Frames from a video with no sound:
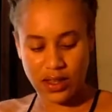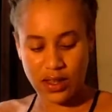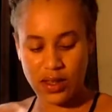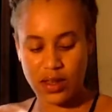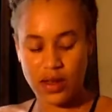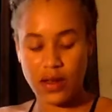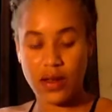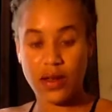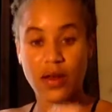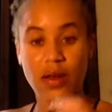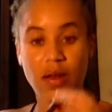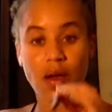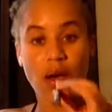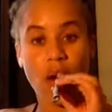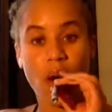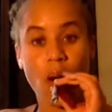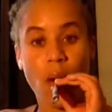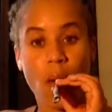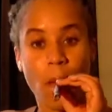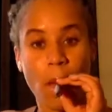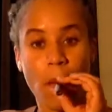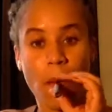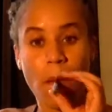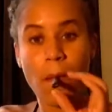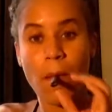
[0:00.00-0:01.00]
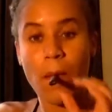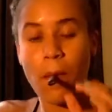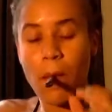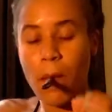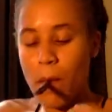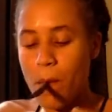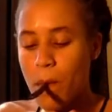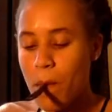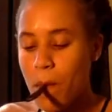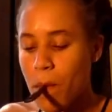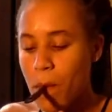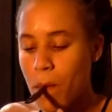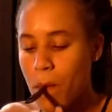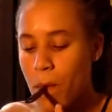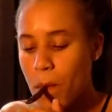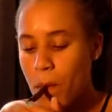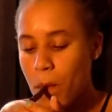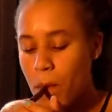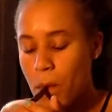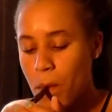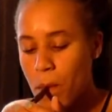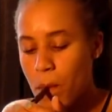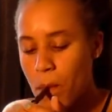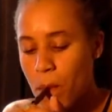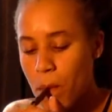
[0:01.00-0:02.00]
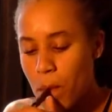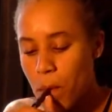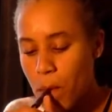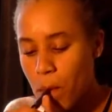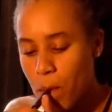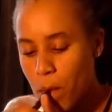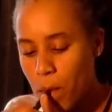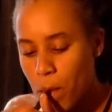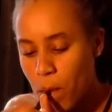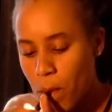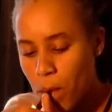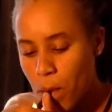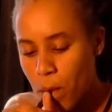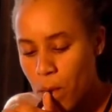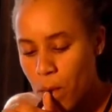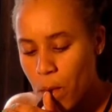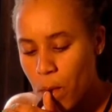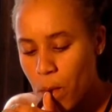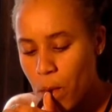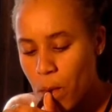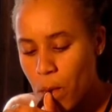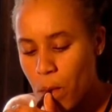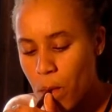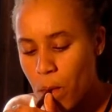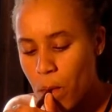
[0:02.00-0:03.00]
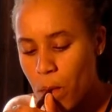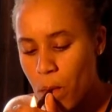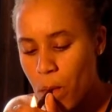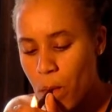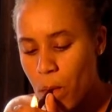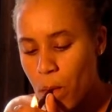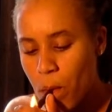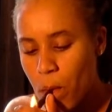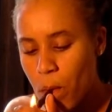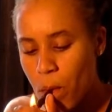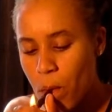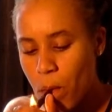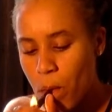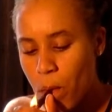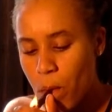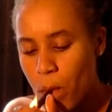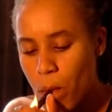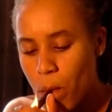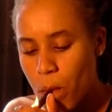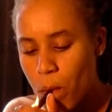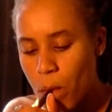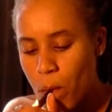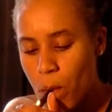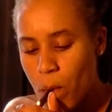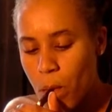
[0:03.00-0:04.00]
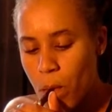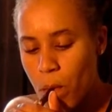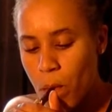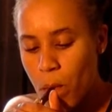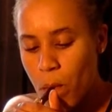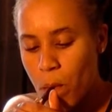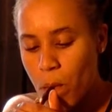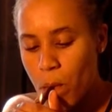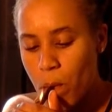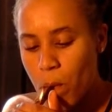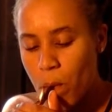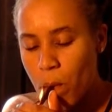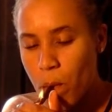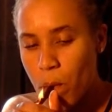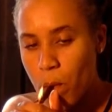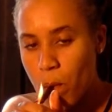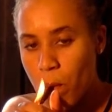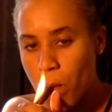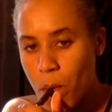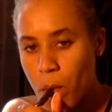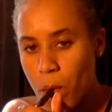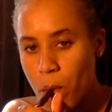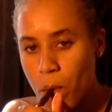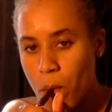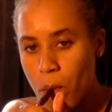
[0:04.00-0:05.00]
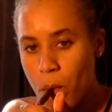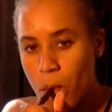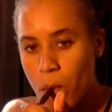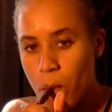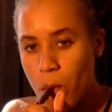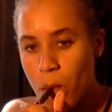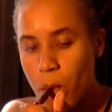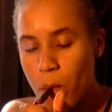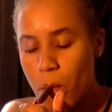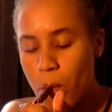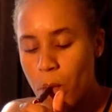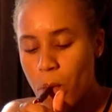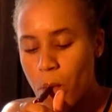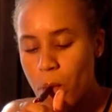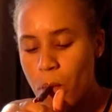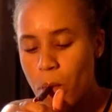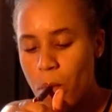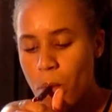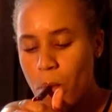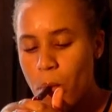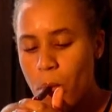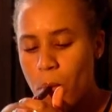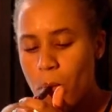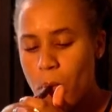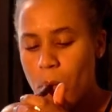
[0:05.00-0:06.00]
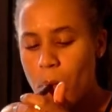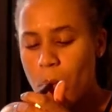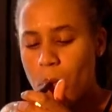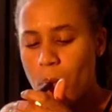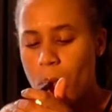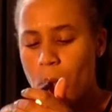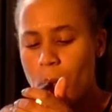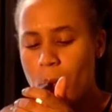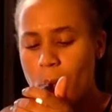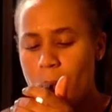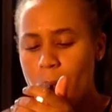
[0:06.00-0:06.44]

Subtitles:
(silence)